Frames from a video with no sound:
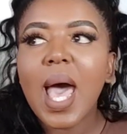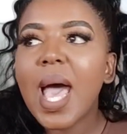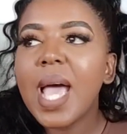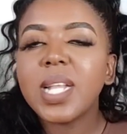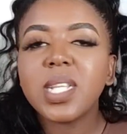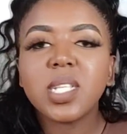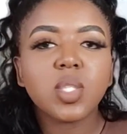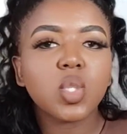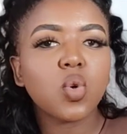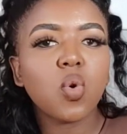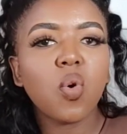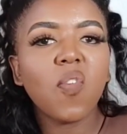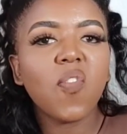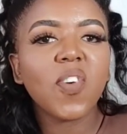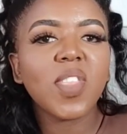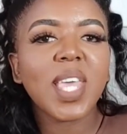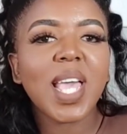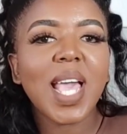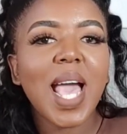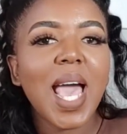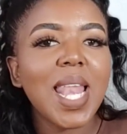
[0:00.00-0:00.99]
I just go
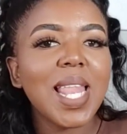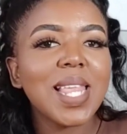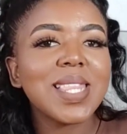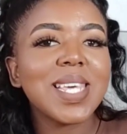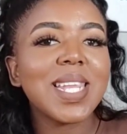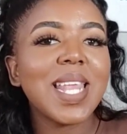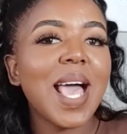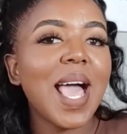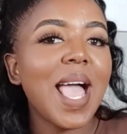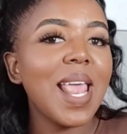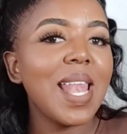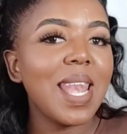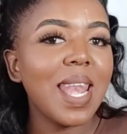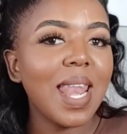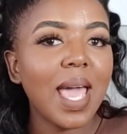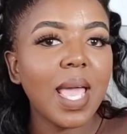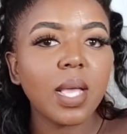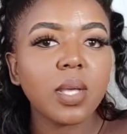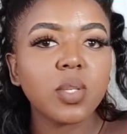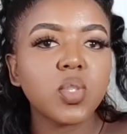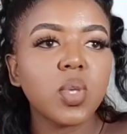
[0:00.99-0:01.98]
for the color that I
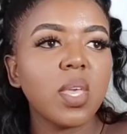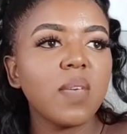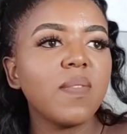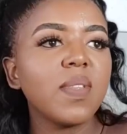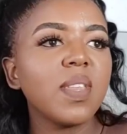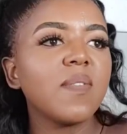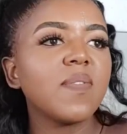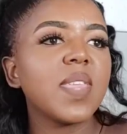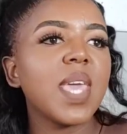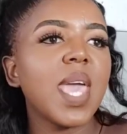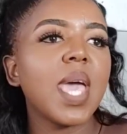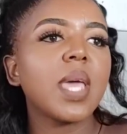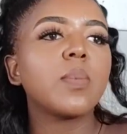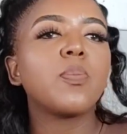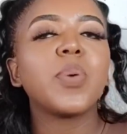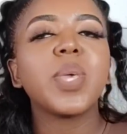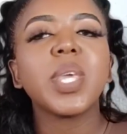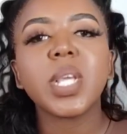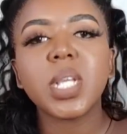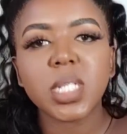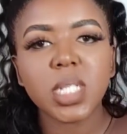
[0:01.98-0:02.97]
like. So even if they
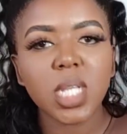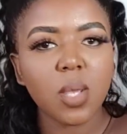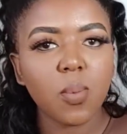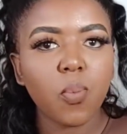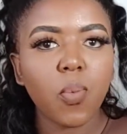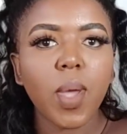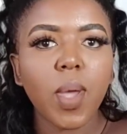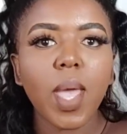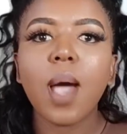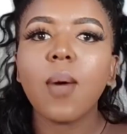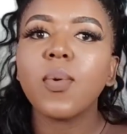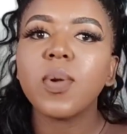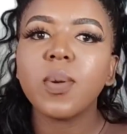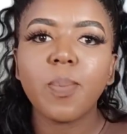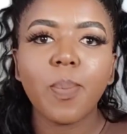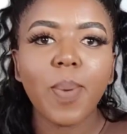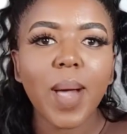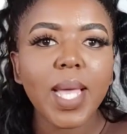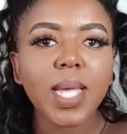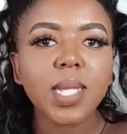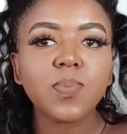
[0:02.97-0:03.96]
had pink shapewear, I
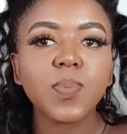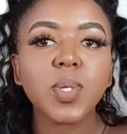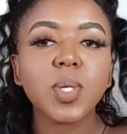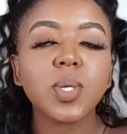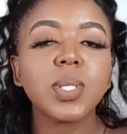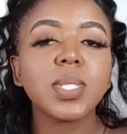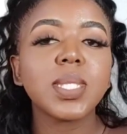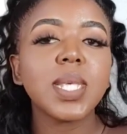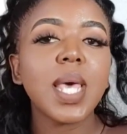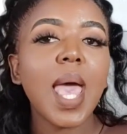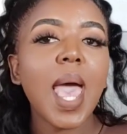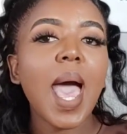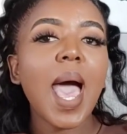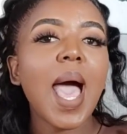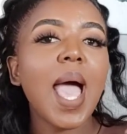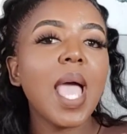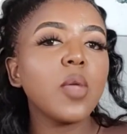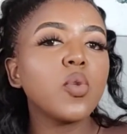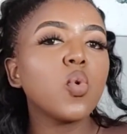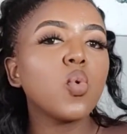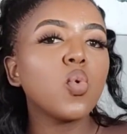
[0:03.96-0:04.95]
would buy it because
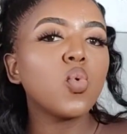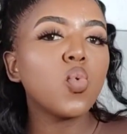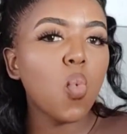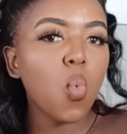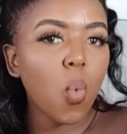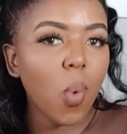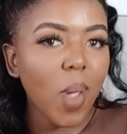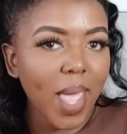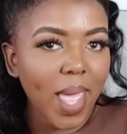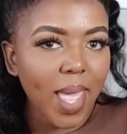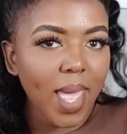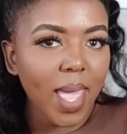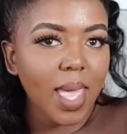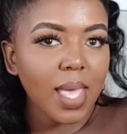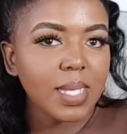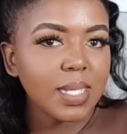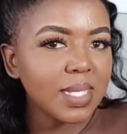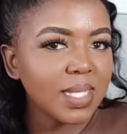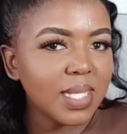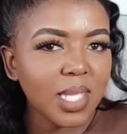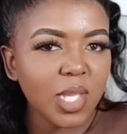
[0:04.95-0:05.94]
I don't
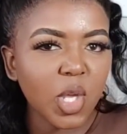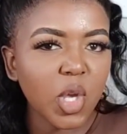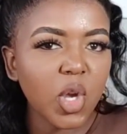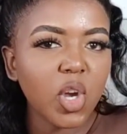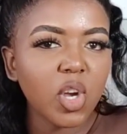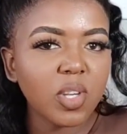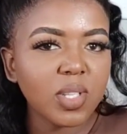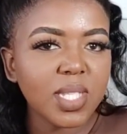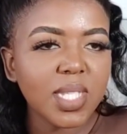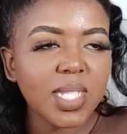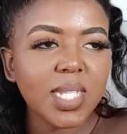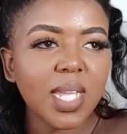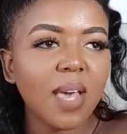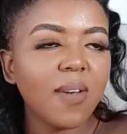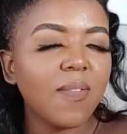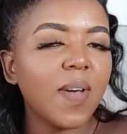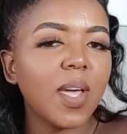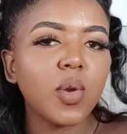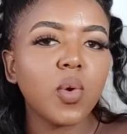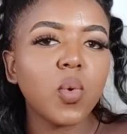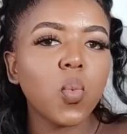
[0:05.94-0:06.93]
wear city girl
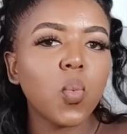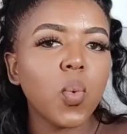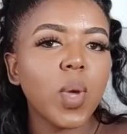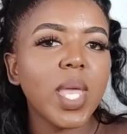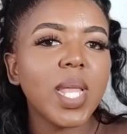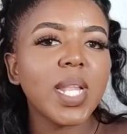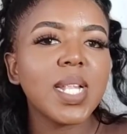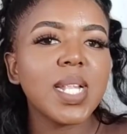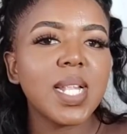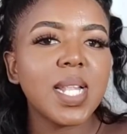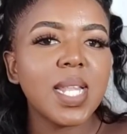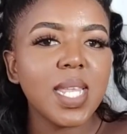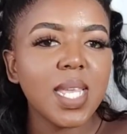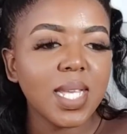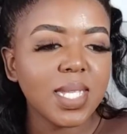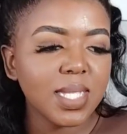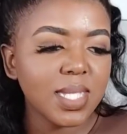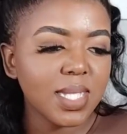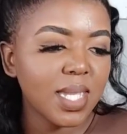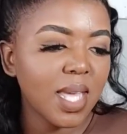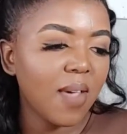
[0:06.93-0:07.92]
stuff. I don't wear
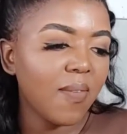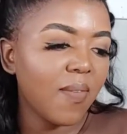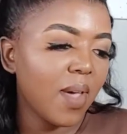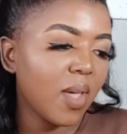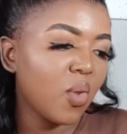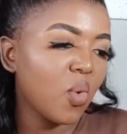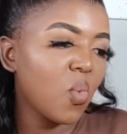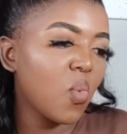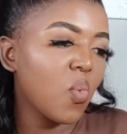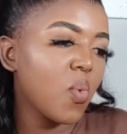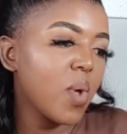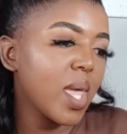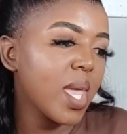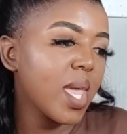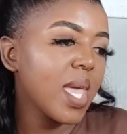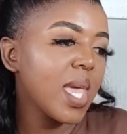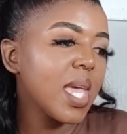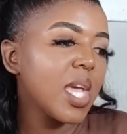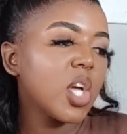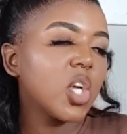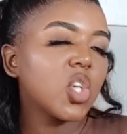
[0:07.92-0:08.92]
clear stuff. I don't
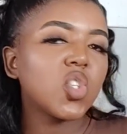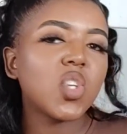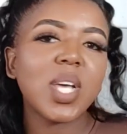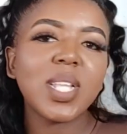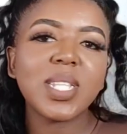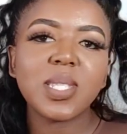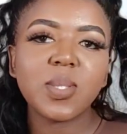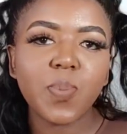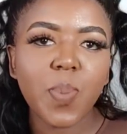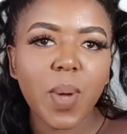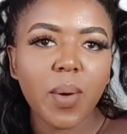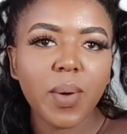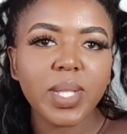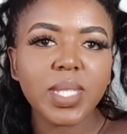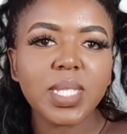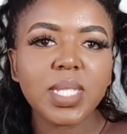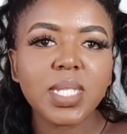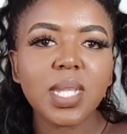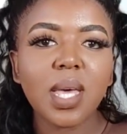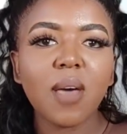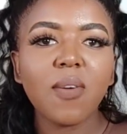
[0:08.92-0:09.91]
wear
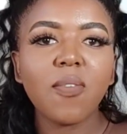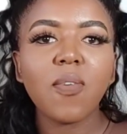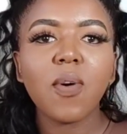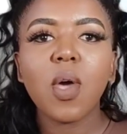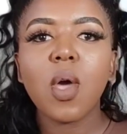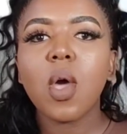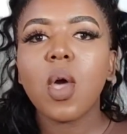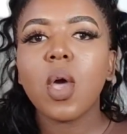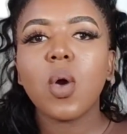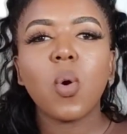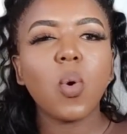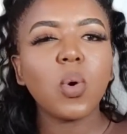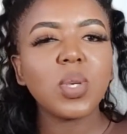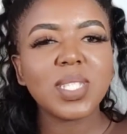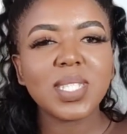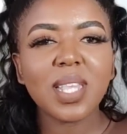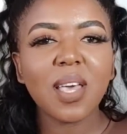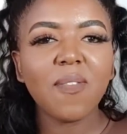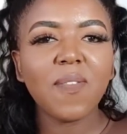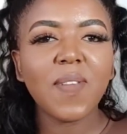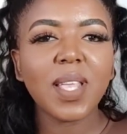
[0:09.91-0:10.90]
transparent stuff or
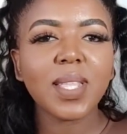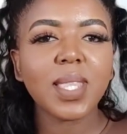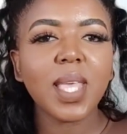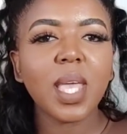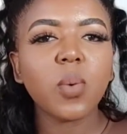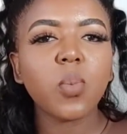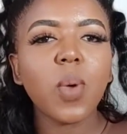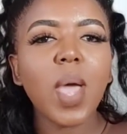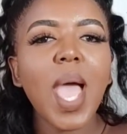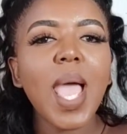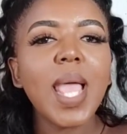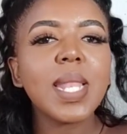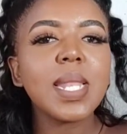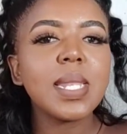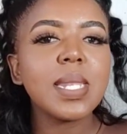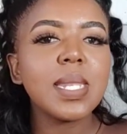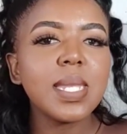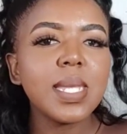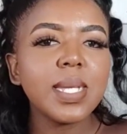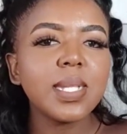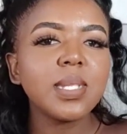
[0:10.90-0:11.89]
stuff like that where I
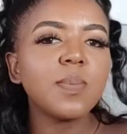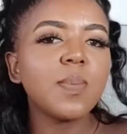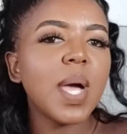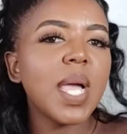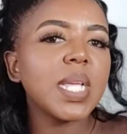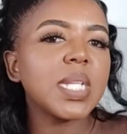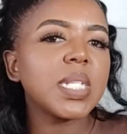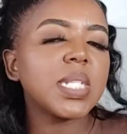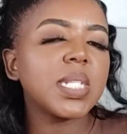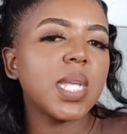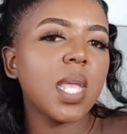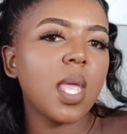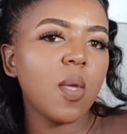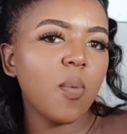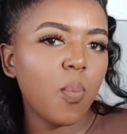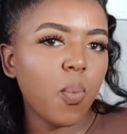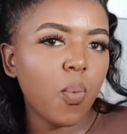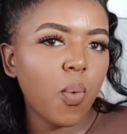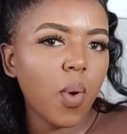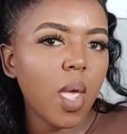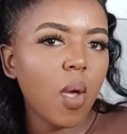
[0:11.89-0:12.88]
need my
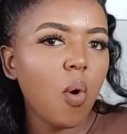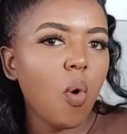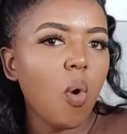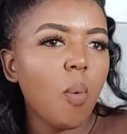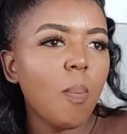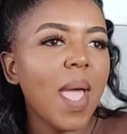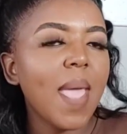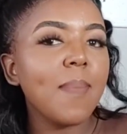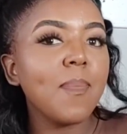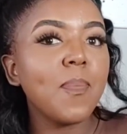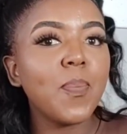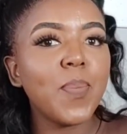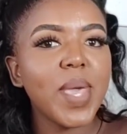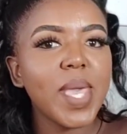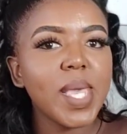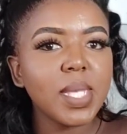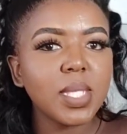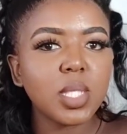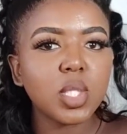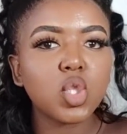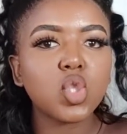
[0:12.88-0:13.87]
shapewear or my
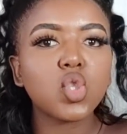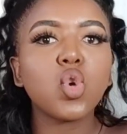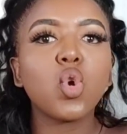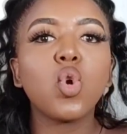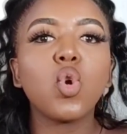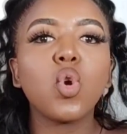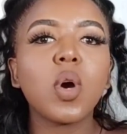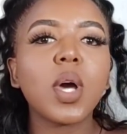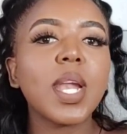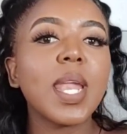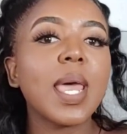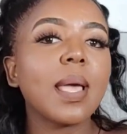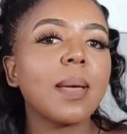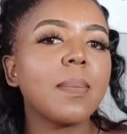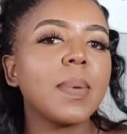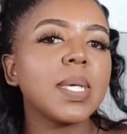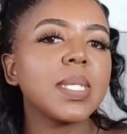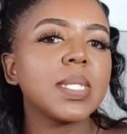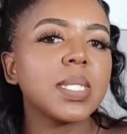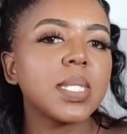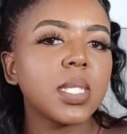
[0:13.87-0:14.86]
base to look like
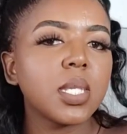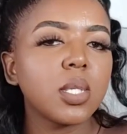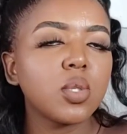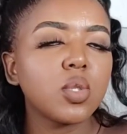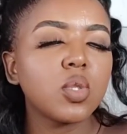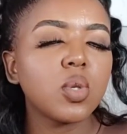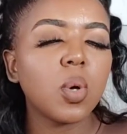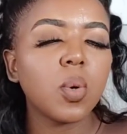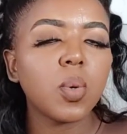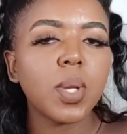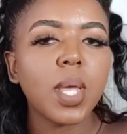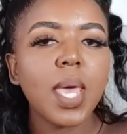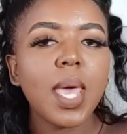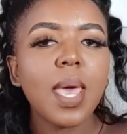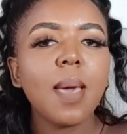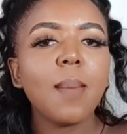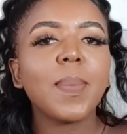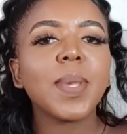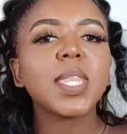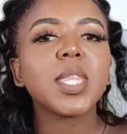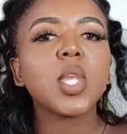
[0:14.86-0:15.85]
my skin tone.
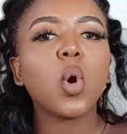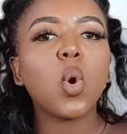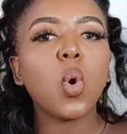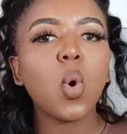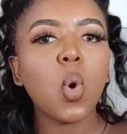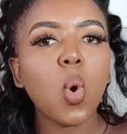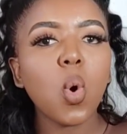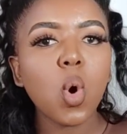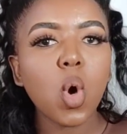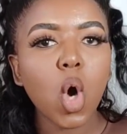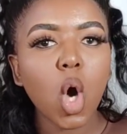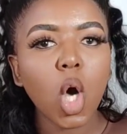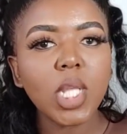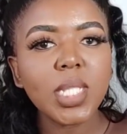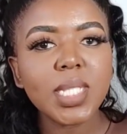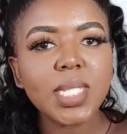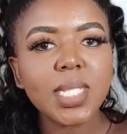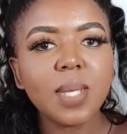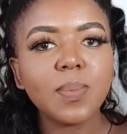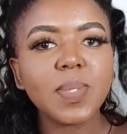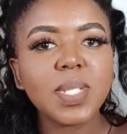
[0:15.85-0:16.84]
But the whole
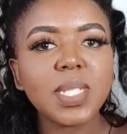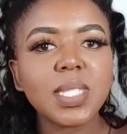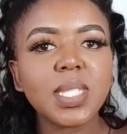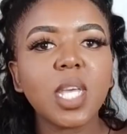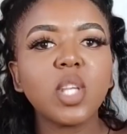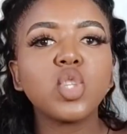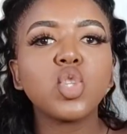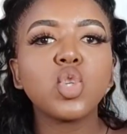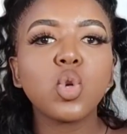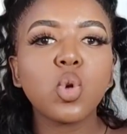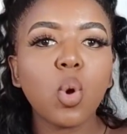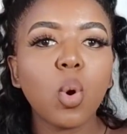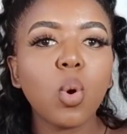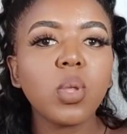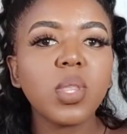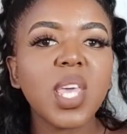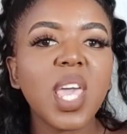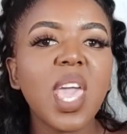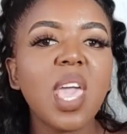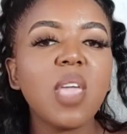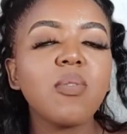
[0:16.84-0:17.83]
concept is that you go
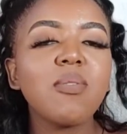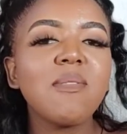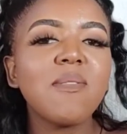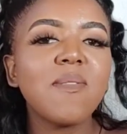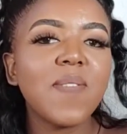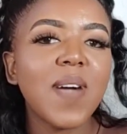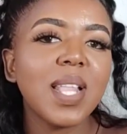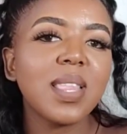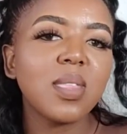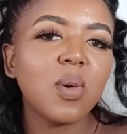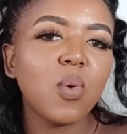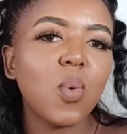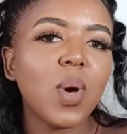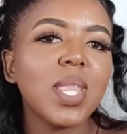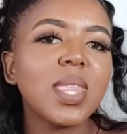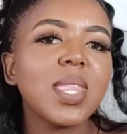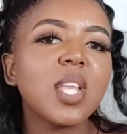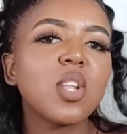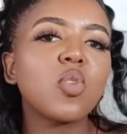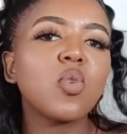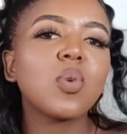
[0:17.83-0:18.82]
there and you find the
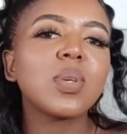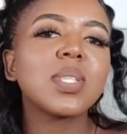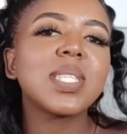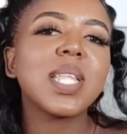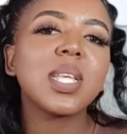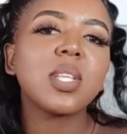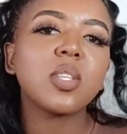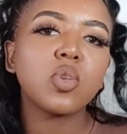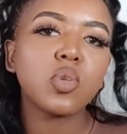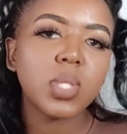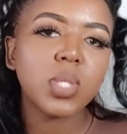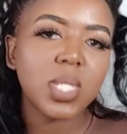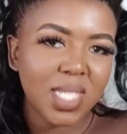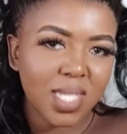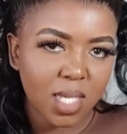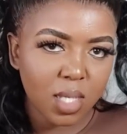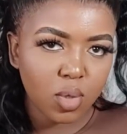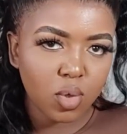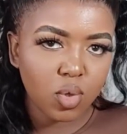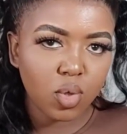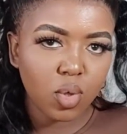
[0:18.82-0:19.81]
one that looks like your
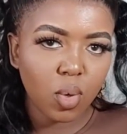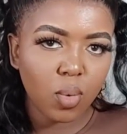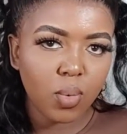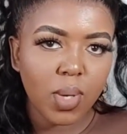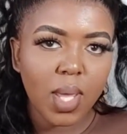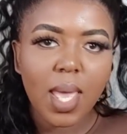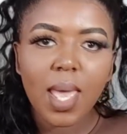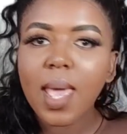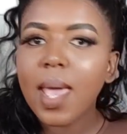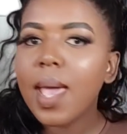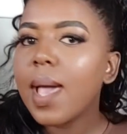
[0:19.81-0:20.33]
skin tone.